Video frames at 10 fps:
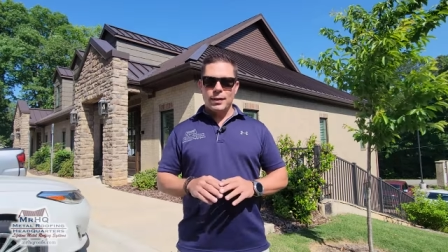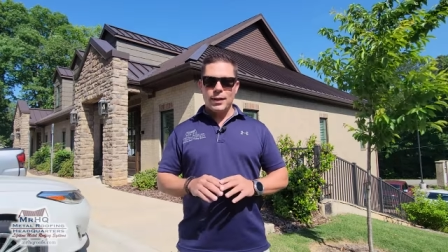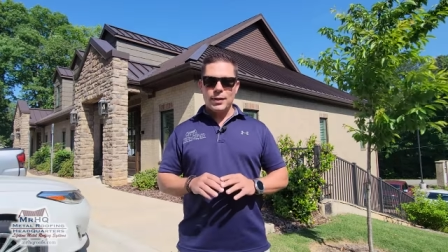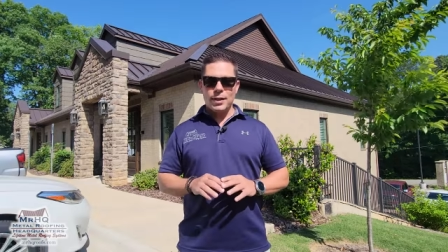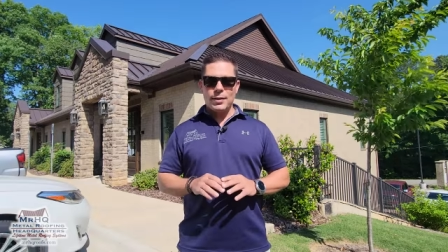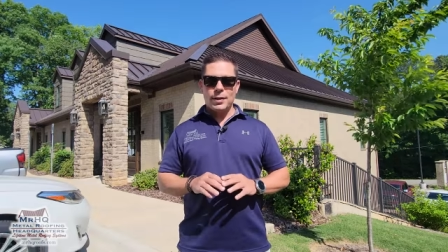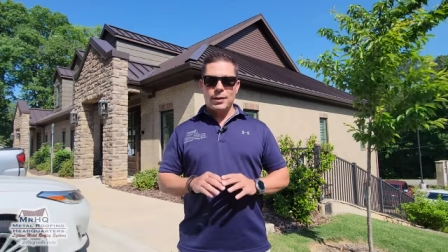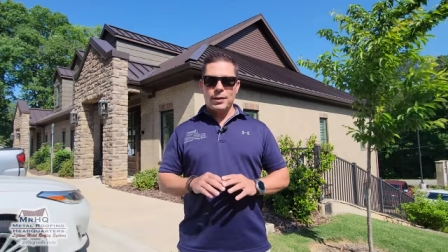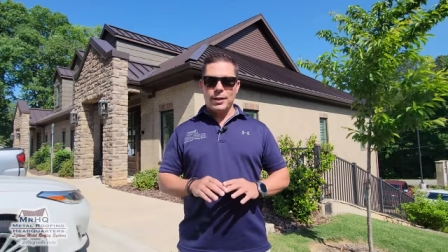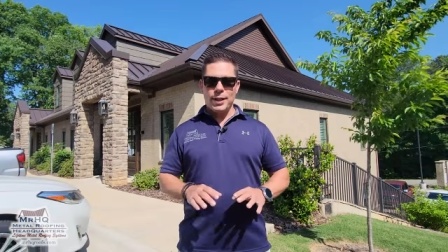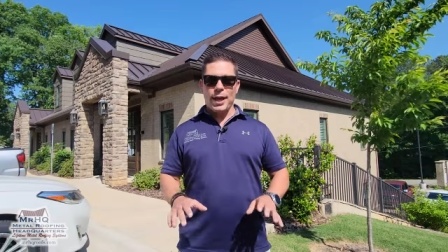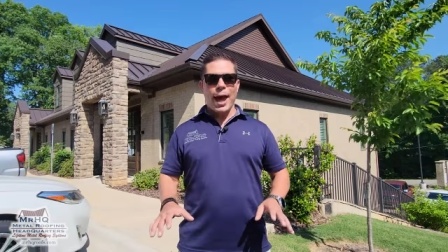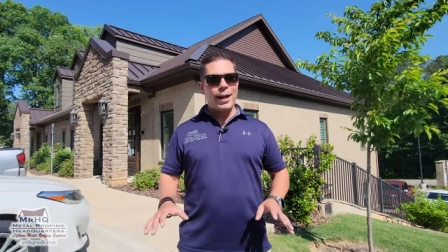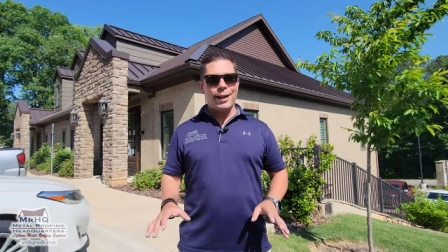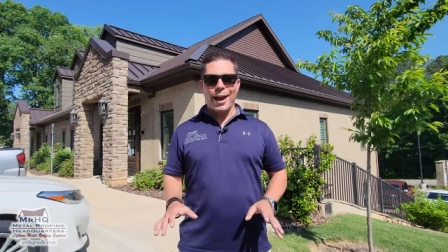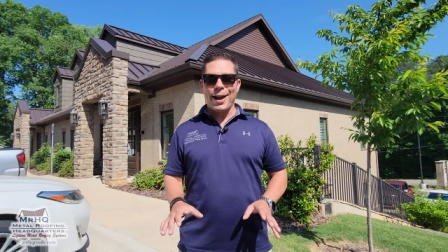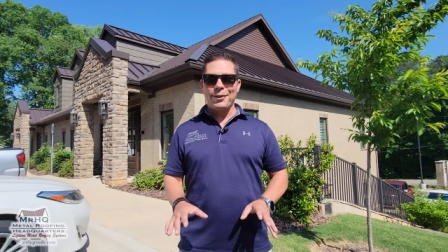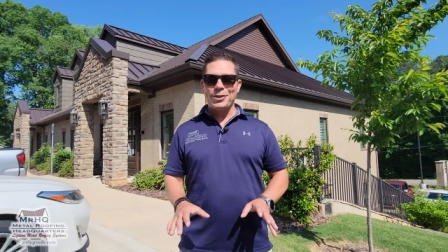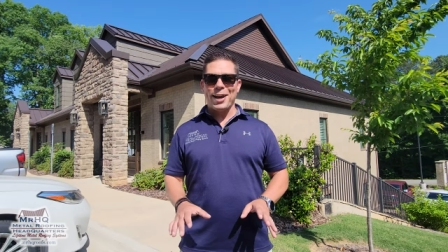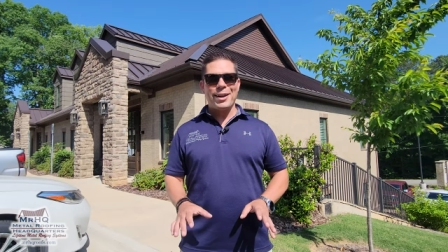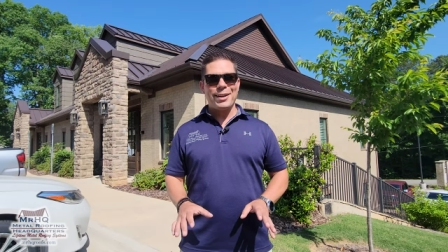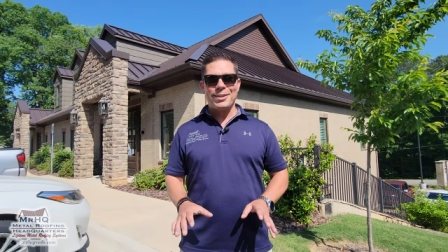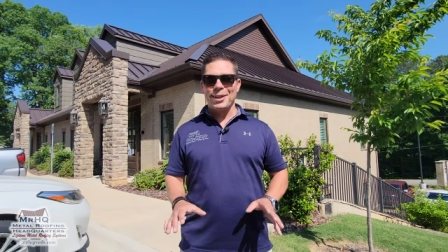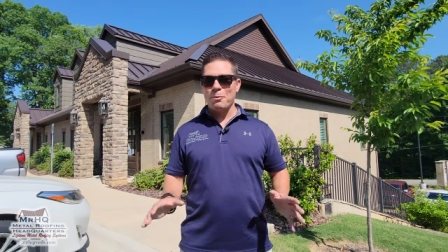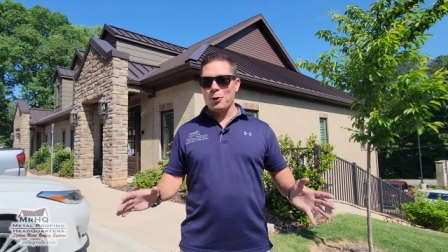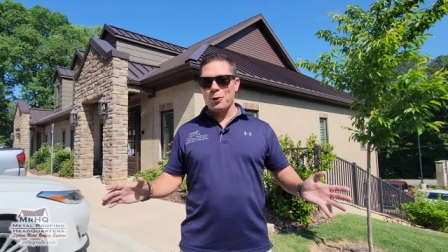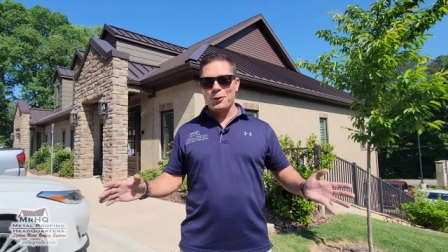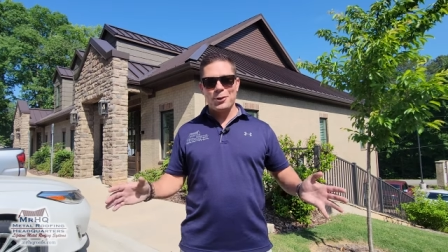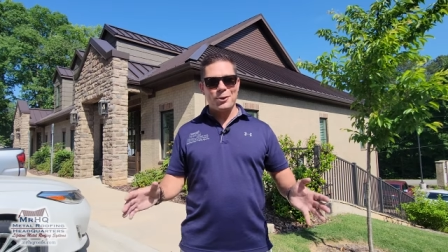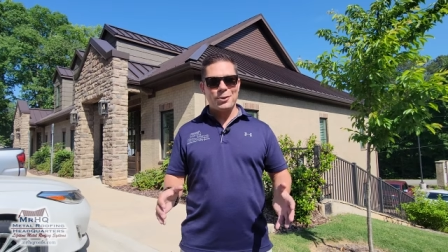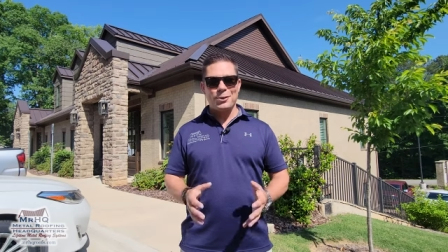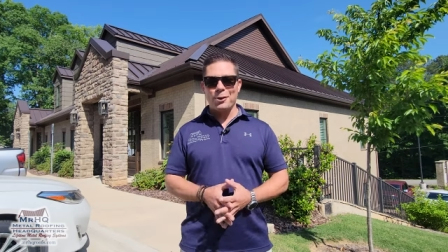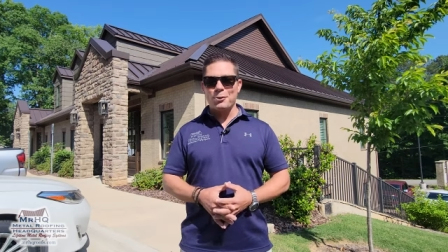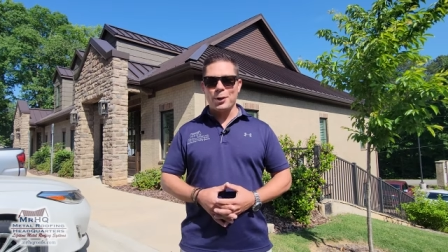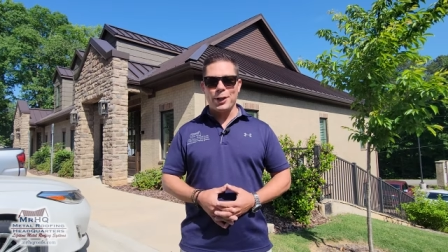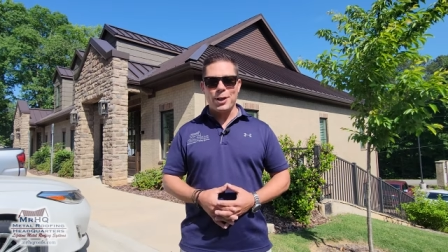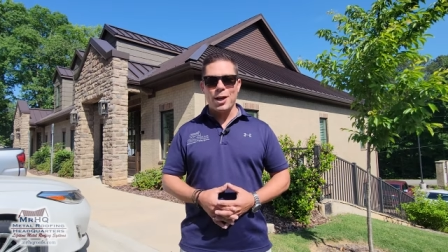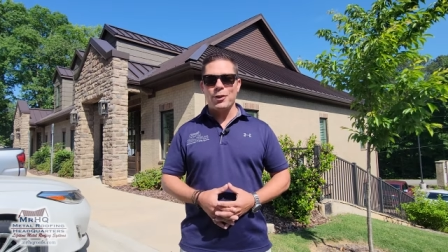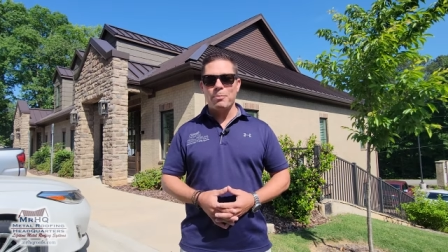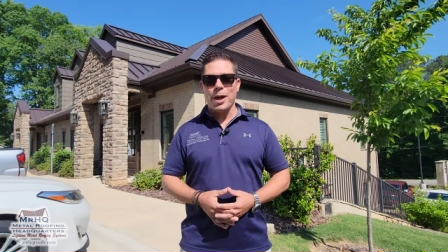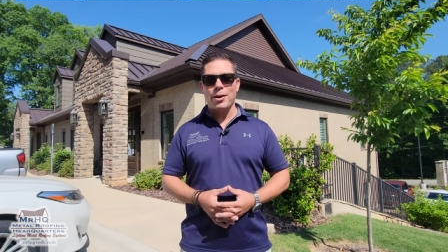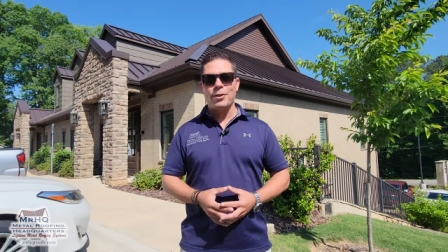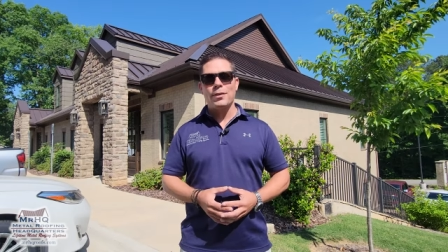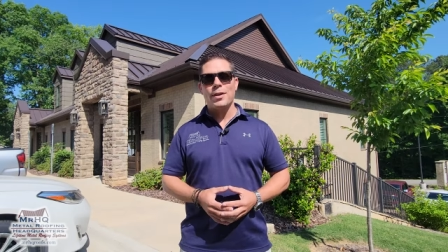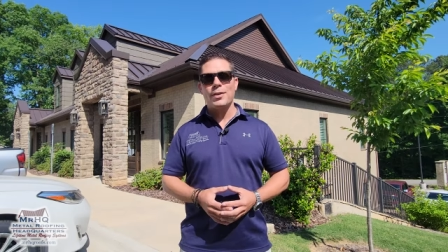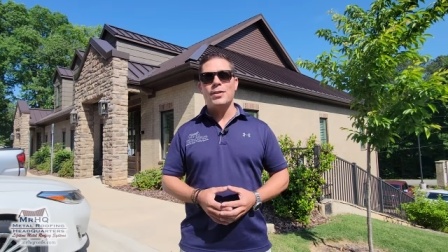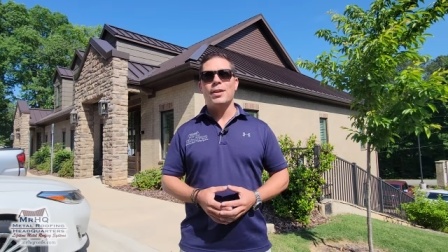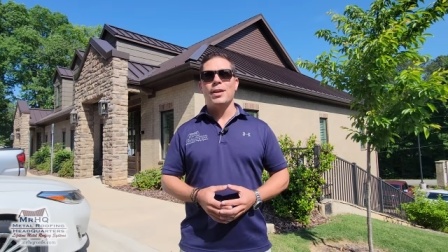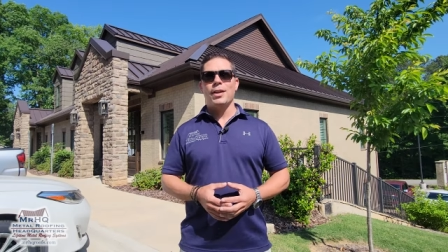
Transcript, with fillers: This is the Cadillac of standing seam roofs. There's, there's really nothing better than this.